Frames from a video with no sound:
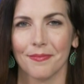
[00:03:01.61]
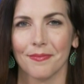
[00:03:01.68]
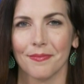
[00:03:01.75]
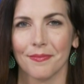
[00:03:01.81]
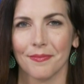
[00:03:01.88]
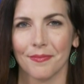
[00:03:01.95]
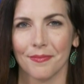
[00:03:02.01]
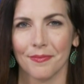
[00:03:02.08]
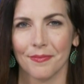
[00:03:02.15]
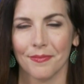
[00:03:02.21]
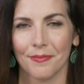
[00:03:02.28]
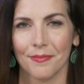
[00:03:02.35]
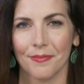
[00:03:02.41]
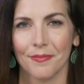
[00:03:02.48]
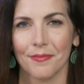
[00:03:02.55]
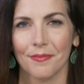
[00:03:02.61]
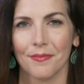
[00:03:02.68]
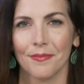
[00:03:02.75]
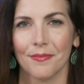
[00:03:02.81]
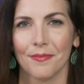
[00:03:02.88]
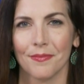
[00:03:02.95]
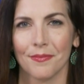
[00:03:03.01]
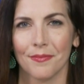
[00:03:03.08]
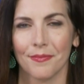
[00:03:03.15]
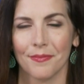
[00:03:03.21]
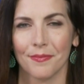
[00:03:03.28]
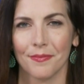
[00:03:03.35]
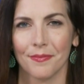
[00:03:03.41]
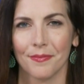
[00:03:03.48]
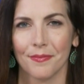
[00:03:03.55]

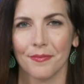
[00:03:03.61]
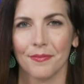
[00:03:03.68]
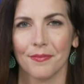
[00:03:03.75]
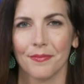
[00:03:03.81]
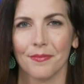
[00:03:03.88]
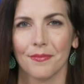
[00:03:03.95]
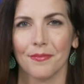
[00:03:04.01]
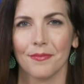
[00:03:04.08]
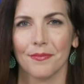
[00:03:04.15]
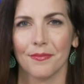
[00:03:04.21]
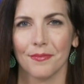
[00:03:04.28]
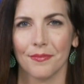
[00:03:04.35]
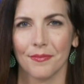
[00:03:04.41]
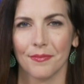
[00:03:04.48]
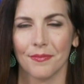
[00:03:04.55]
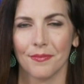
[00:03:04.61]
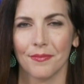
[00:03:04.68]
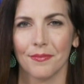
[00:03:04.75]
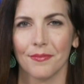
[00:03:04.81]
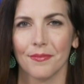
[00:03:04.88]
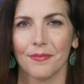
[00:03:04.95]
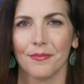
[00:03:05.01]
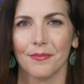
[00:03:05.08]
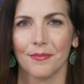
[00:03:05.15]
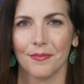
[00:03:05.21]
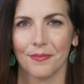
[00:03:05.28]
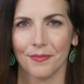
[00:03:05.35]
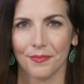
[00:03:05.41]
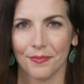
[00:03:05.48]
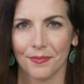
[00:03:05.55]

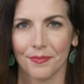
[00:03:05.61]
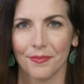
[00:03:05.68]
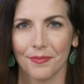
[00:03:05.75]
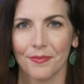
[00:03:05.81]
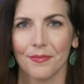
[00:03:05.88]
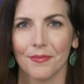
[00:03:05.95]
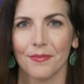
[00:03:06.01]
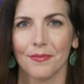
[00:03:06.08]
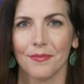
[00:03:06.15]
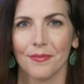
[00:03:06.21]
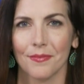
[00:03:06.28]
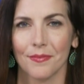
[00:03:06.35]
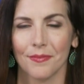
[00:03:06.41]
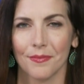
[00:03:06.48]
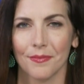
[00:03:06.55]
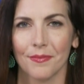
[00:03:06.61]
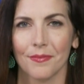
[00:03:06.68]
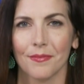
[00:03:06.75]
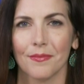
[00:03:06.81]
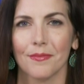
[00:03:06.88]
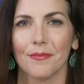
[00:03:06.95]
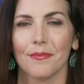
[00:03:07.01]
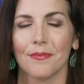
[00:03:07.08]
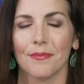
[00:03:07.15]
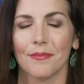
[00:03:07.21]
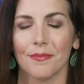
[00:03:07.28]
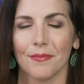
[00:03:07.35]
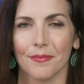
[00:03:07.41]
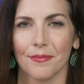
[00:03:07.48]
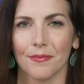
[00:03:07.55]
[no speech]